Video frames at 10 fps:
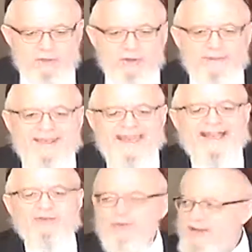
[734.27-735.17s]
can be
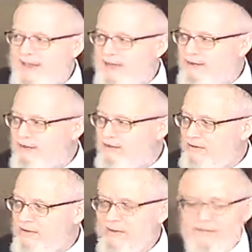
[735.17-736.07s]
extricated
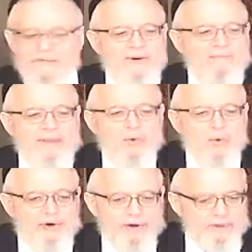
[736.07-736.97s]
from their
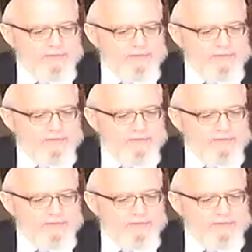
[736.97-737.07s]
work.